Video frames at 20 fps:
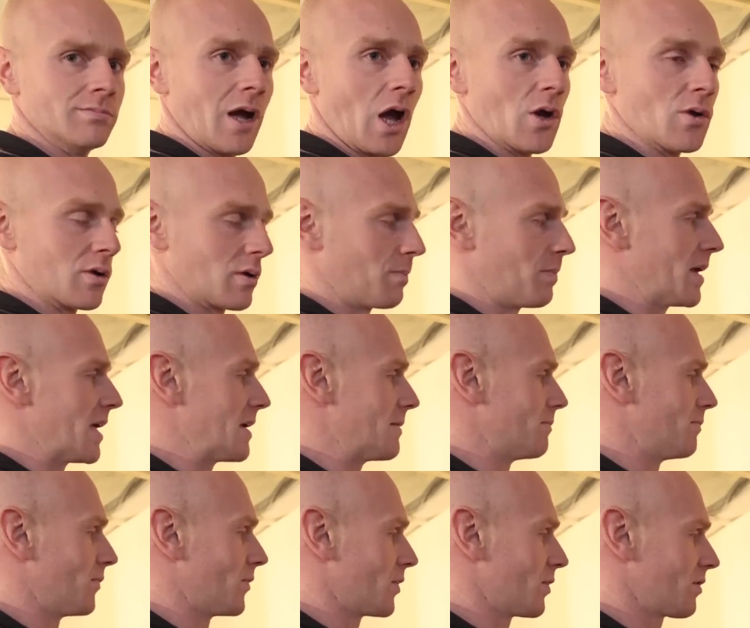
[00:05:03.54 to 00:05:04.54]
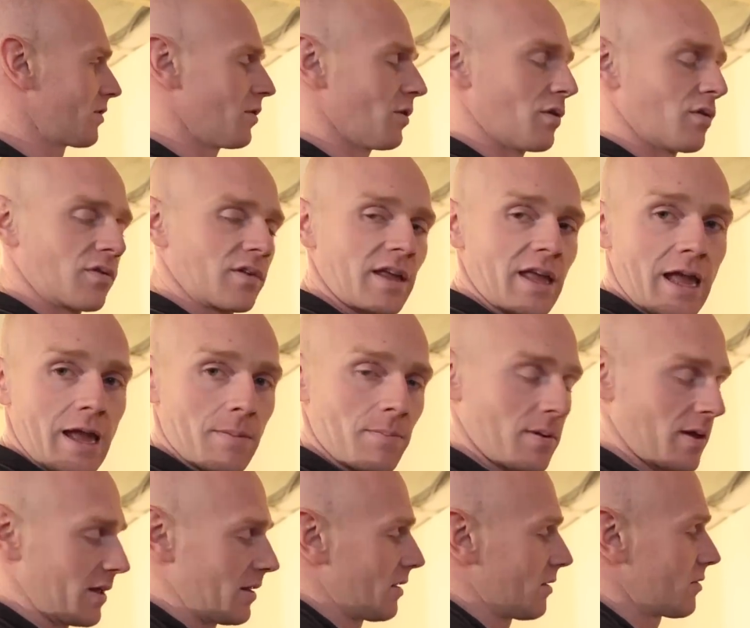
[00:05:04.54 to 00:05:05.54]
oak beam sort of
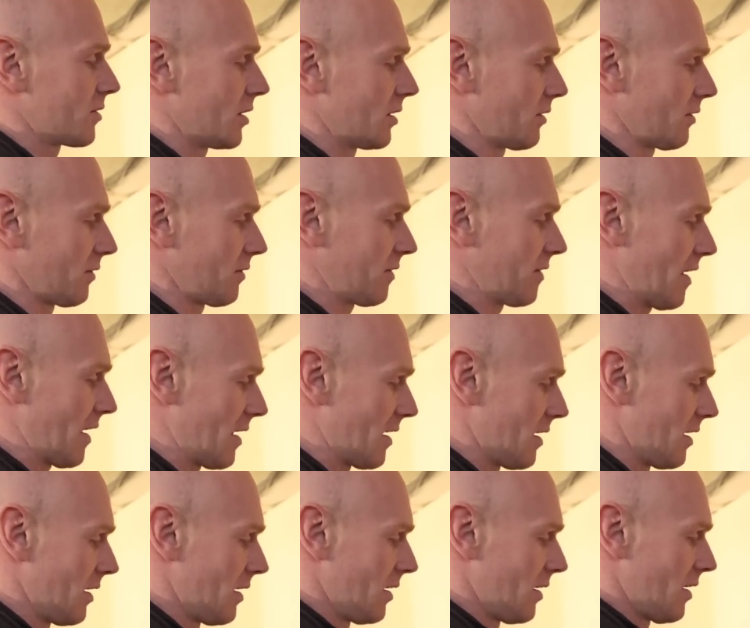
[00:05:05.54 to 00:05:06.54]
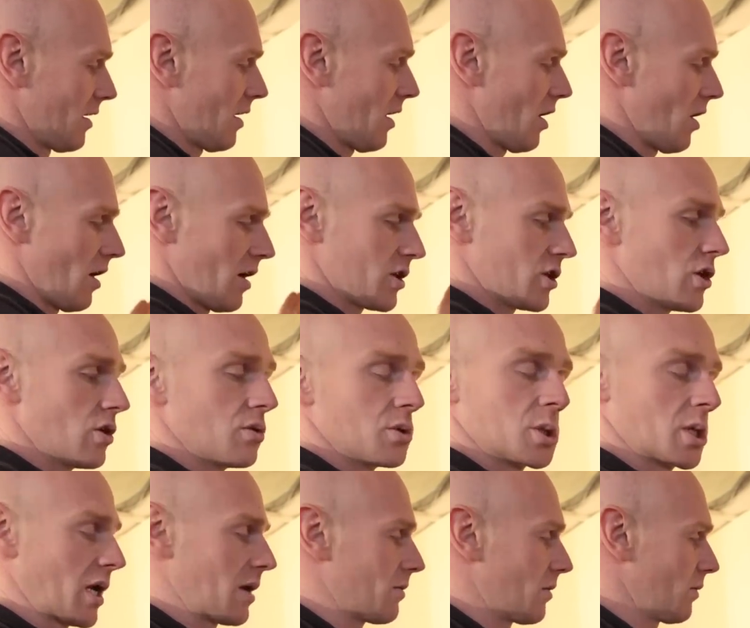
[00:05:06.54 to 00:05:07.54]
capping that's going to sit a
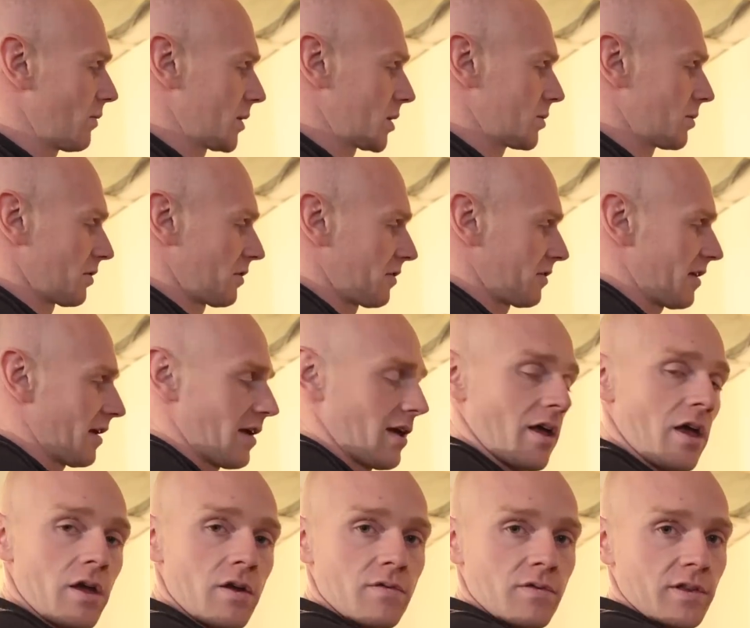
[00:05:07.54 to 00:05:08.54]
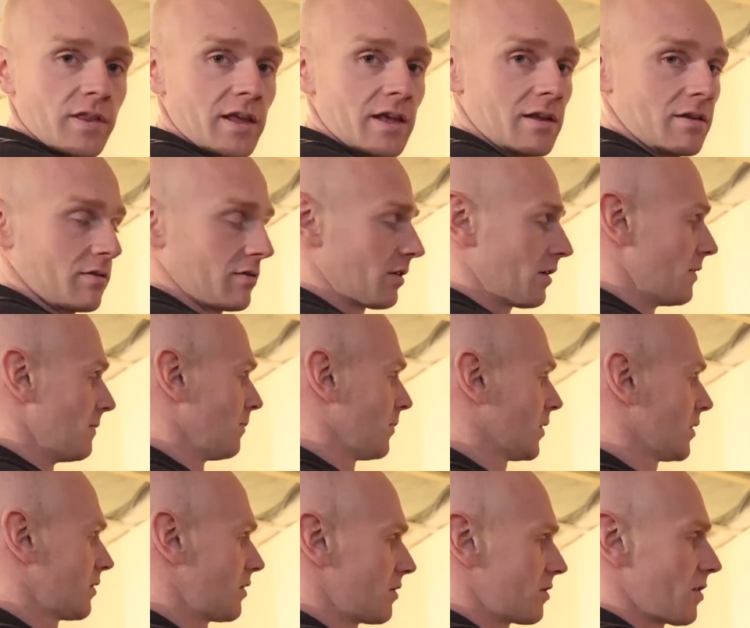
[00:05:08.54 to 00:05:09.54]
U-shape, which will sit over these
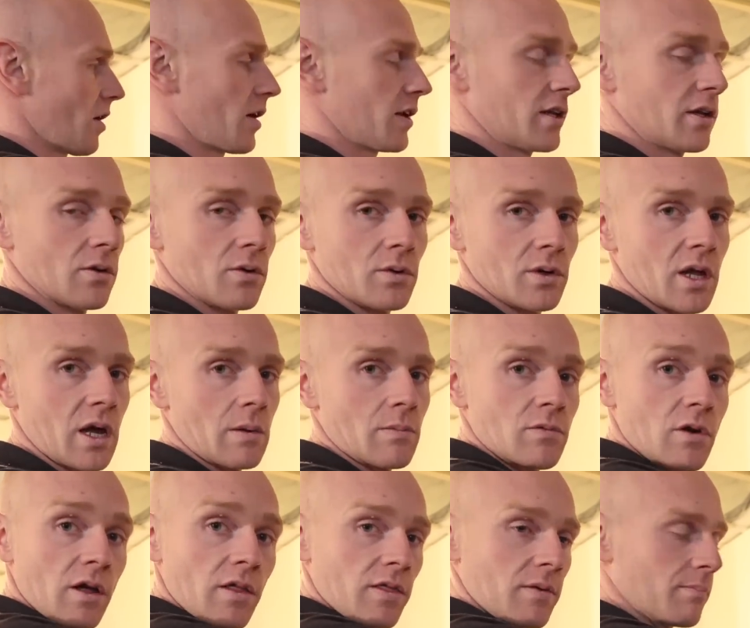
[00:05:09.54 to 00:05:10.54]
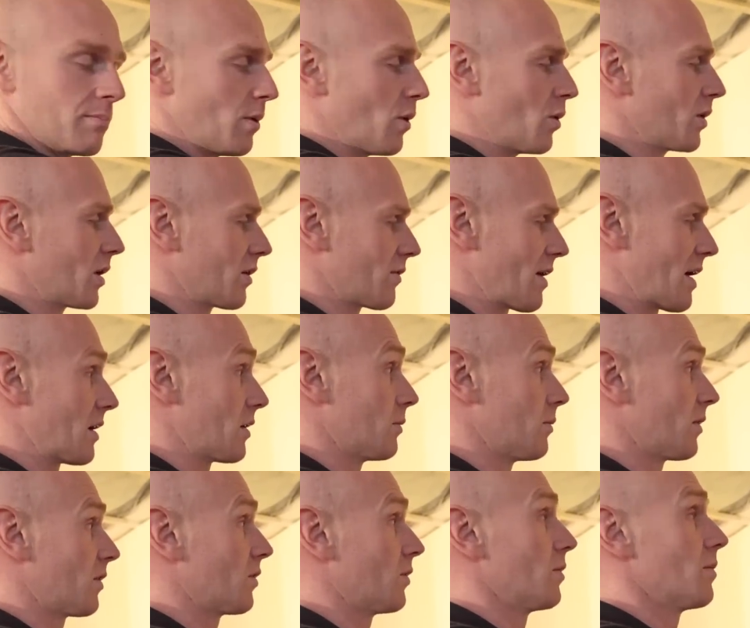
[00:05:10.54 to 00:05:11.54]
to tidy it all up. Rather than boarding around it,
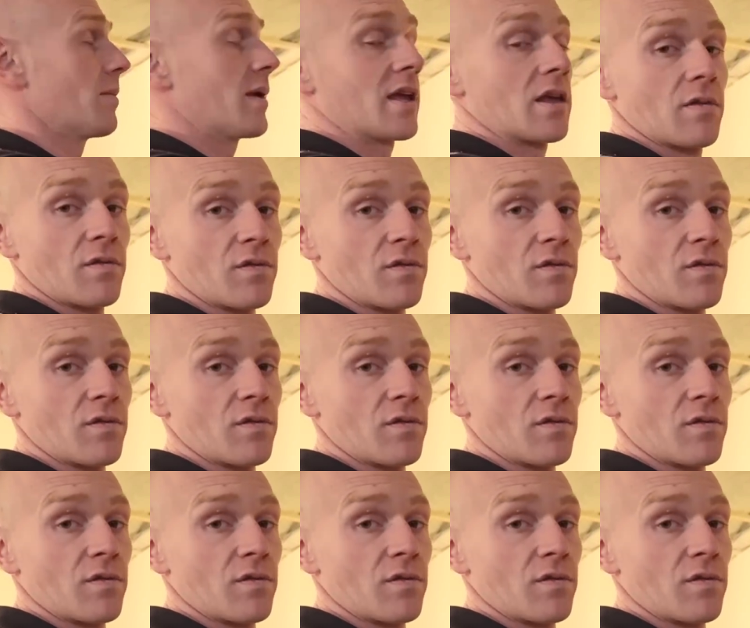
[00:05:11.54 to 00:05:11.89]
we thought we'd make a